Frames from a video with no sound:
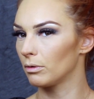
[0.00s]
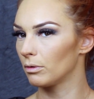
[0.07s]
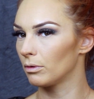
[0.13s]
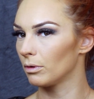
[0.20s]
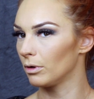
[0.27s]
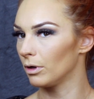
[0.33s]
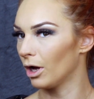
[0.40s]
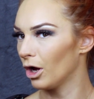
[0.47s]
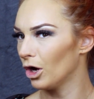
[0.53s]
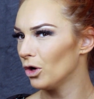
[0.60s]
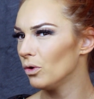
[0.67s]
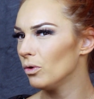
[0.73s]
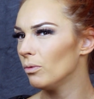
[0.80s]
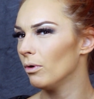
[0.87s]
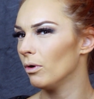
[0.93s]

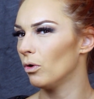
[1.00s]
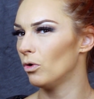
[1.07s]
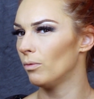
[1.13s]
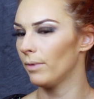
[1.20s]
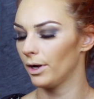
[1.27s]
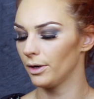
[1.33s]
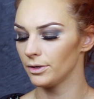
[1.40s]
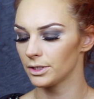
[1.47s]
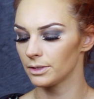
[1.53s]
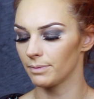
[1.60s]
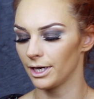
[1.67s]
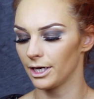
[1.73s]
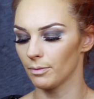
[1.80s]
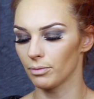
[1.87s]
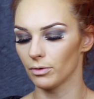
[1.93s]
glow almost,
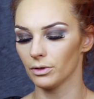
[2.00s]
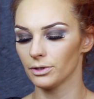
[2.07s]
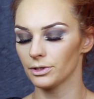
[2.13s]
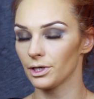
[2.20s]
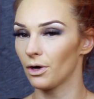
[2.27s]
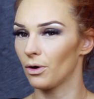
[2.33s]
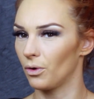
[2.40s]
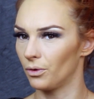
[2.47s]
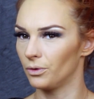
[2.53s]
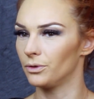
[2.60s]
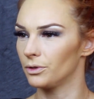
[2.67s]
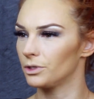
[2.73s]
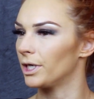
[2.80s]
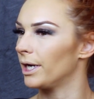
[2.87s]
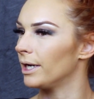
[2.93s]
but in a bronzer on
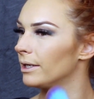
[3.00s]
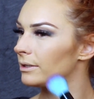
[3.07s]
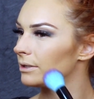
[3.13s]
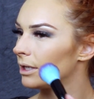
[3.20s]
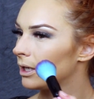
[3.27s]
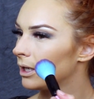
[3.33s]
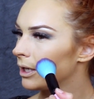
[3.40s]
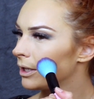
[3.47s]
your cheeks.